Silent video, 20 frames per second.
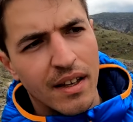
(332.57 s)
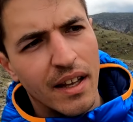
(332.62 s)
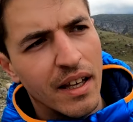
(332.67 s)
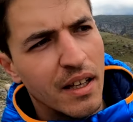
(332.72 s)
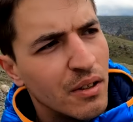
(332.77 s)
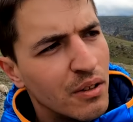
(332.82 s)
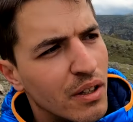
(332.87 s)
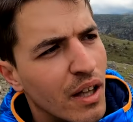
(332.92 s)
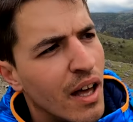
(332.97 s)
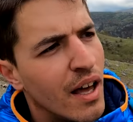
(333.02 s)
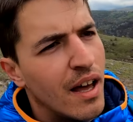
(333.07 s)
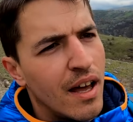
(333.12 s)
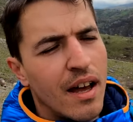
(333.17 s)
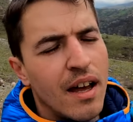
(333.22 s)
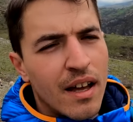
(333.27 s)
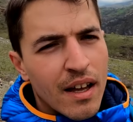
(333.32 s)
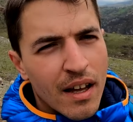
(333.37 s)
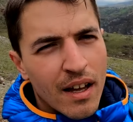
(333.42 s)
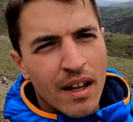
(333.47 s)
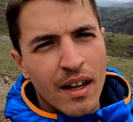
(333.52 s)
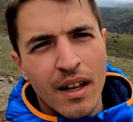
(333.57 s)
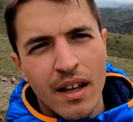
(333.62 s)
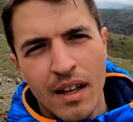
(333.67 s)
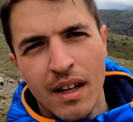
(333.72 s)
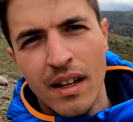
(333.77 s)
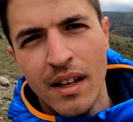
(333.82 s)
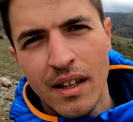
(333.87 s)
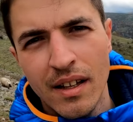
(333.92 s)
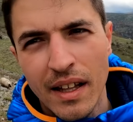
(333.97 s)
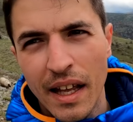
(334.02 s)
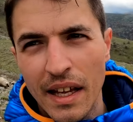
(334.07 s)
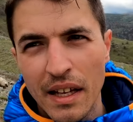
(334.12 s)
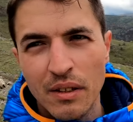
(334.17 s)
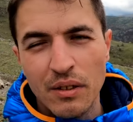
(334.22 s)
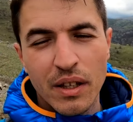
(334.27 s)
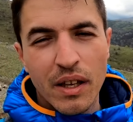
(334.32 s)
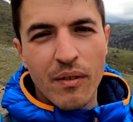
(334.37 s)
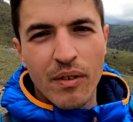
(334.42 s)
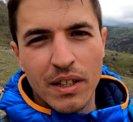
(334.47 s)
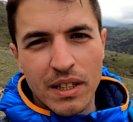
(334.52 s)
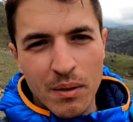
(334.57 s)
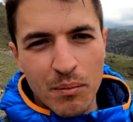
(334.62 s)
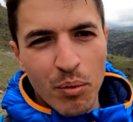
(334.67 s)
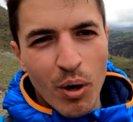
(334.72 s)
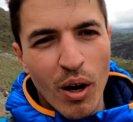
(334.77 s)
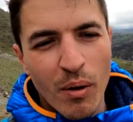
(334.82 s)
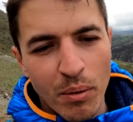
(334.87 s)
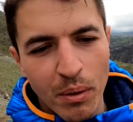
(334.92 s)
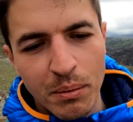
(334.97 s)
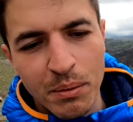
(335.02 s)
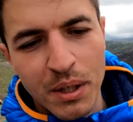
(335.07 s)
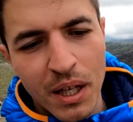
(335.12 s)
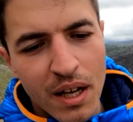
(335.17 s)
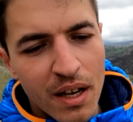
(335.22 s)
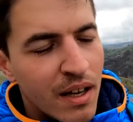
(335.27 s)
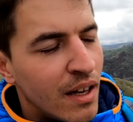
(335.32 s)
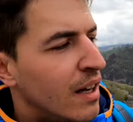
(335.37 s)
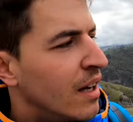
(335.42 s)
They could give us some problems.